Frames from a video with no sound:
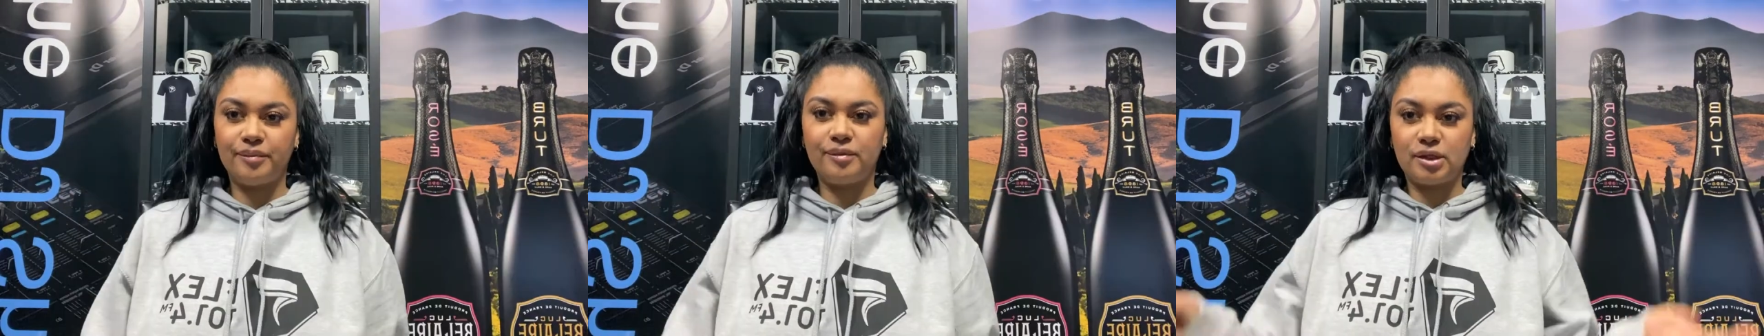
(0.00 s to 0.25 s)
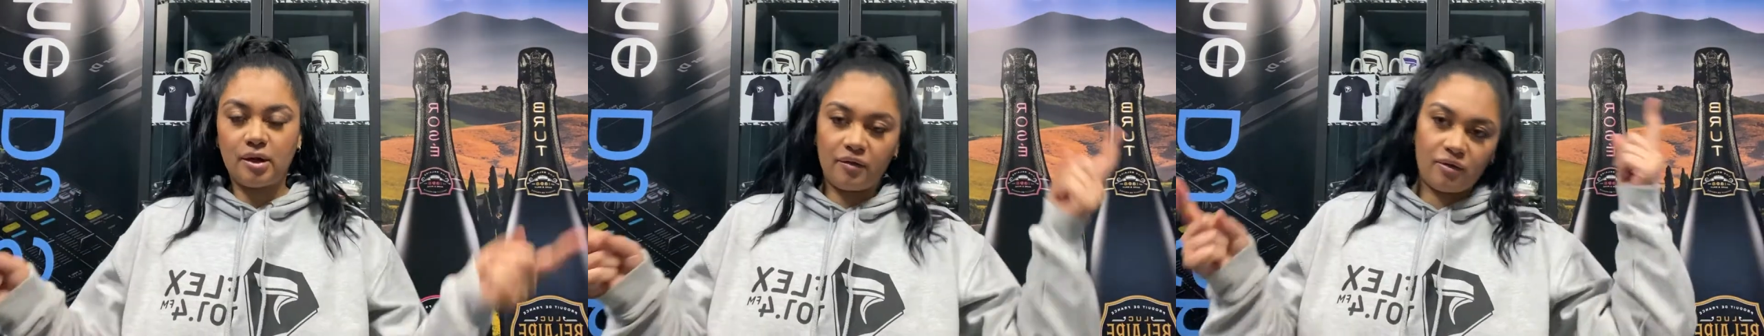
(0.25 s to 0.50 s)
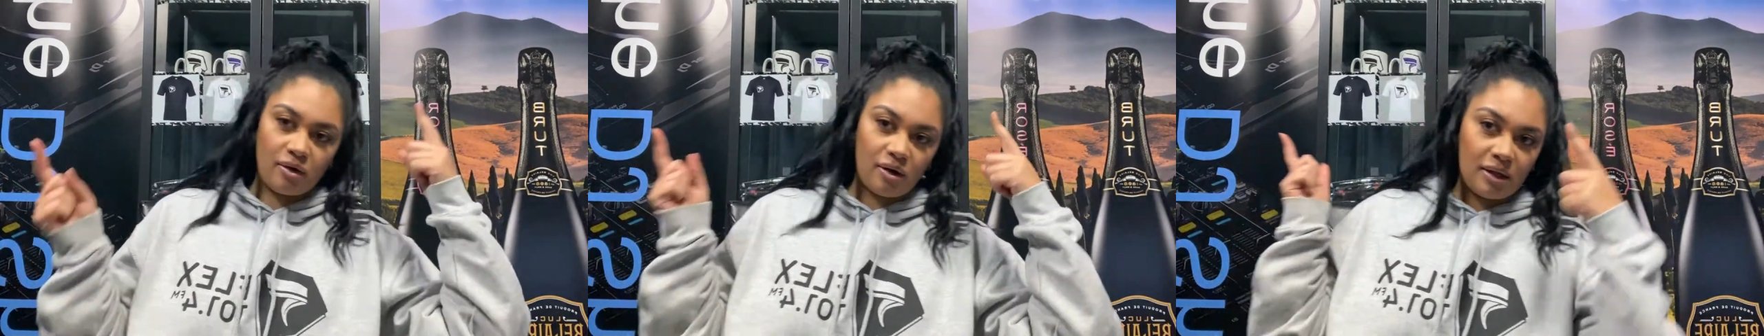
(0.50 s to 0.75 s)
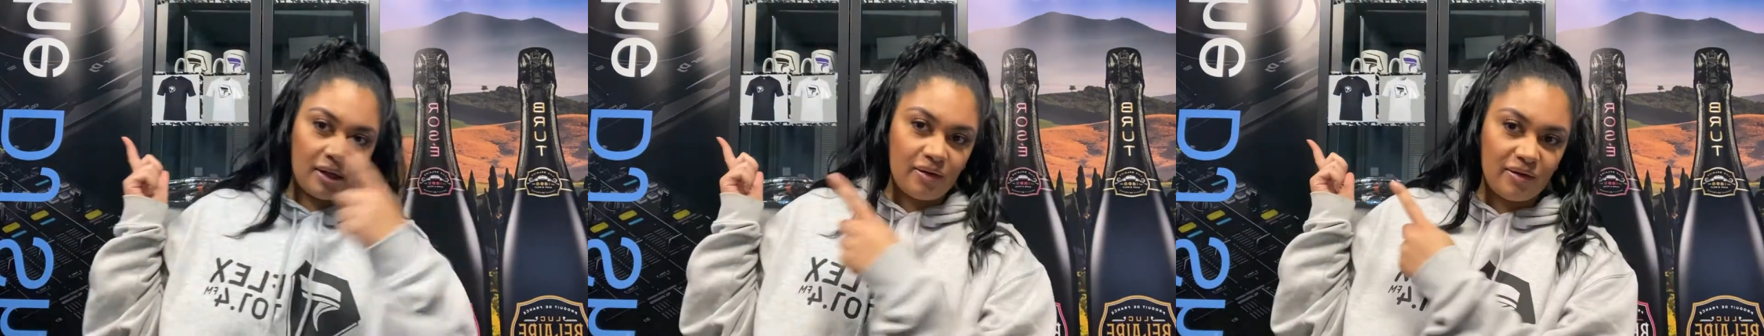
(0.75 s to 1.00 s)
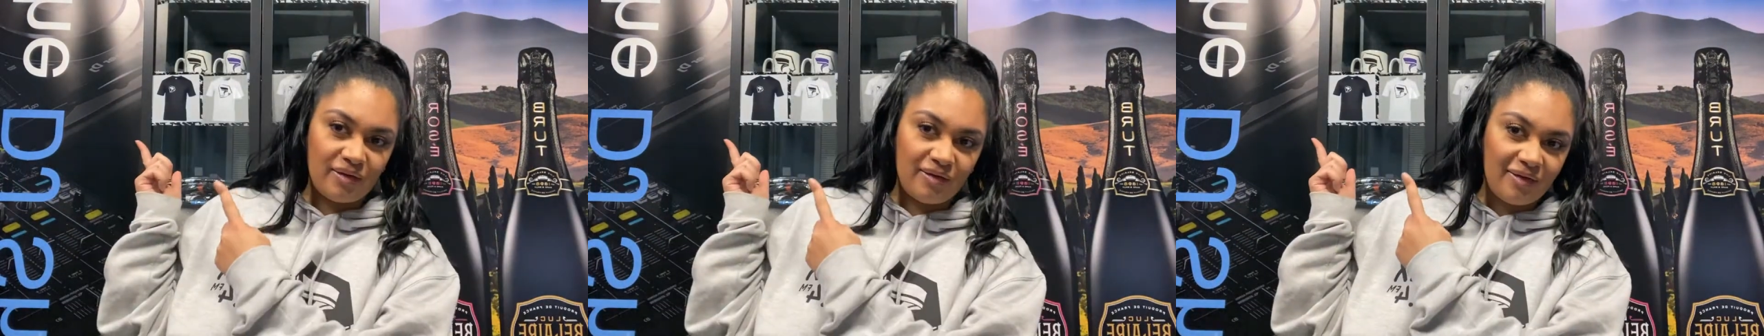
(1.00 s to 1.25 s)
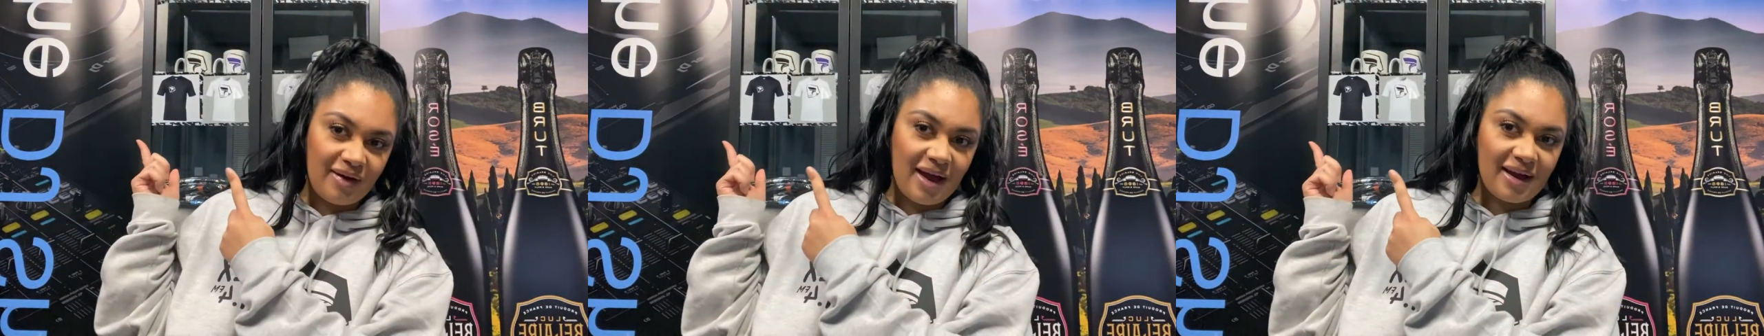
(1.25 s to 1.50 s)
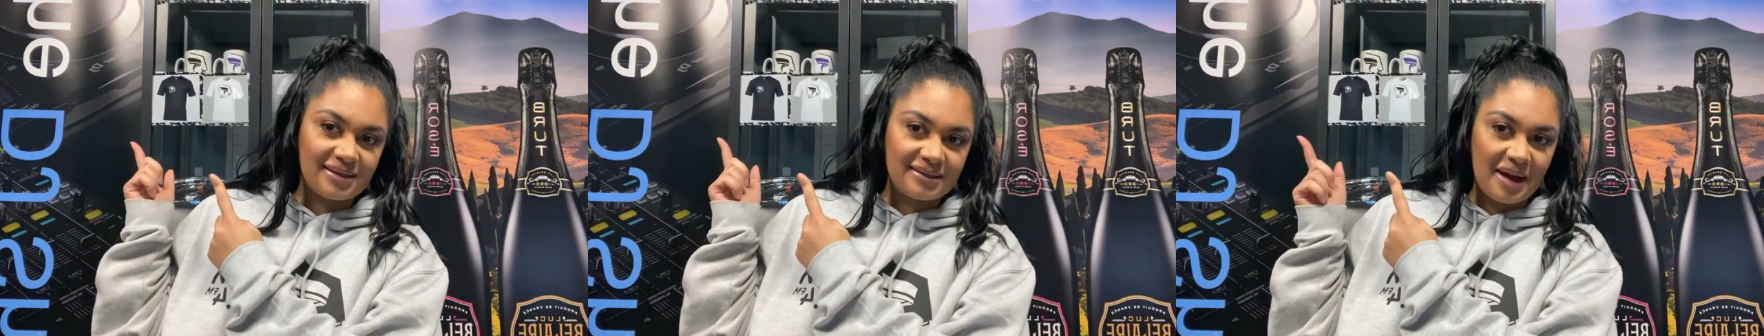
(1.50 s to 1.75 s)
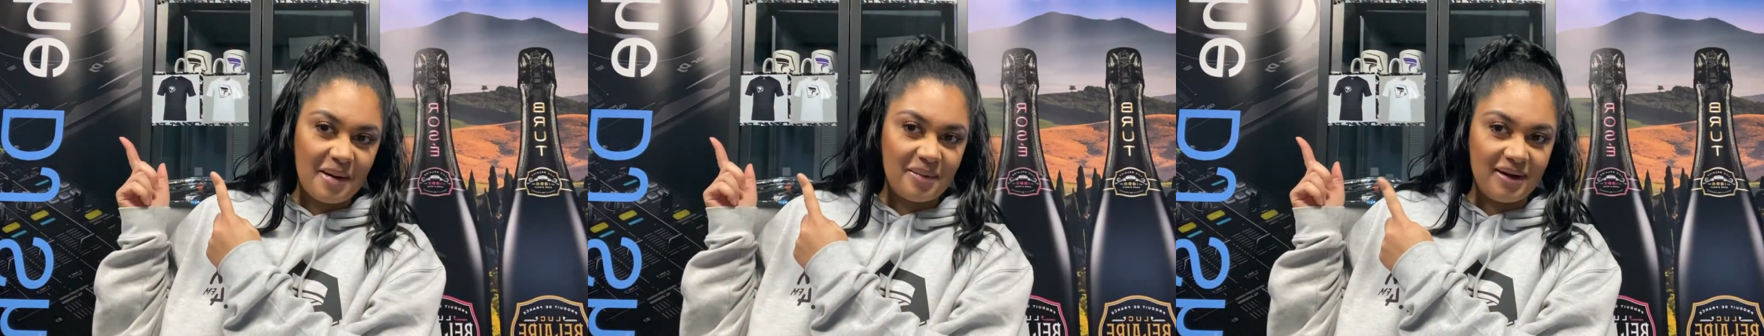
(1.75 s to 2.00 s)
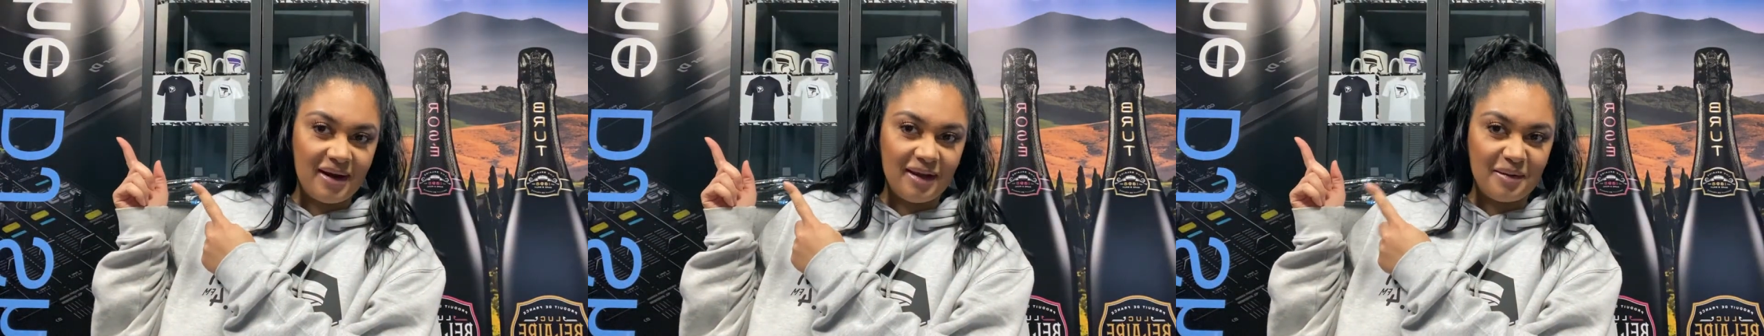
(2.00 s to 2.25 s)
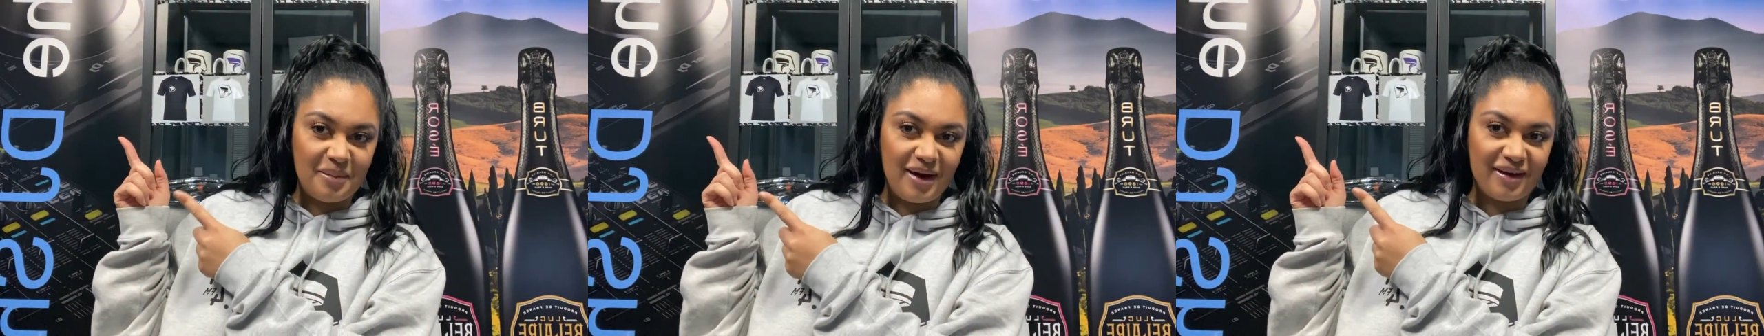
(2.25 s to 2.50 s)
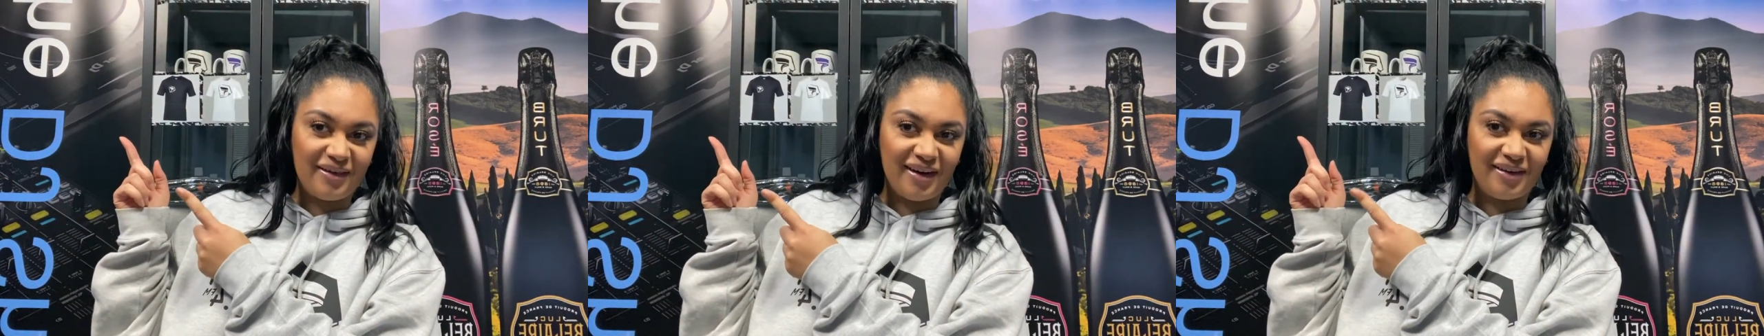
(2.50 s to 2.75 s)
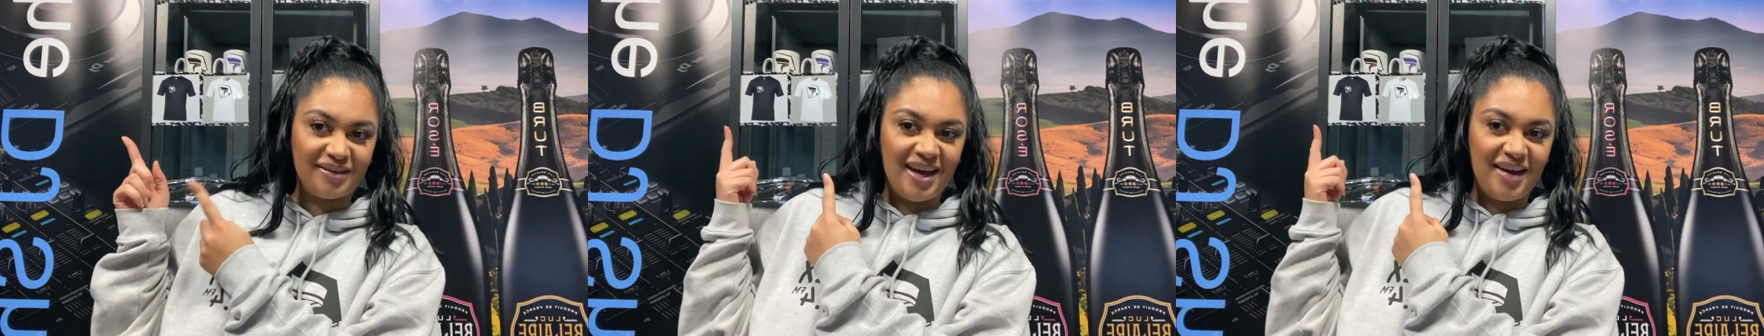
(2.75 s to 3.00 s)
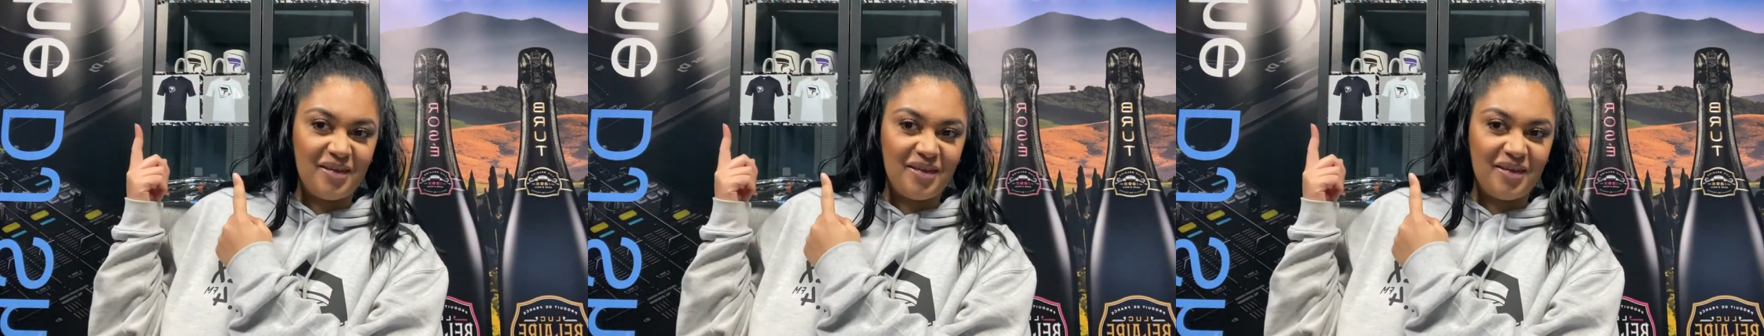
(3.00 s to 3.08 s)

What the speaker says: So I've got the little Flex cabinet in the background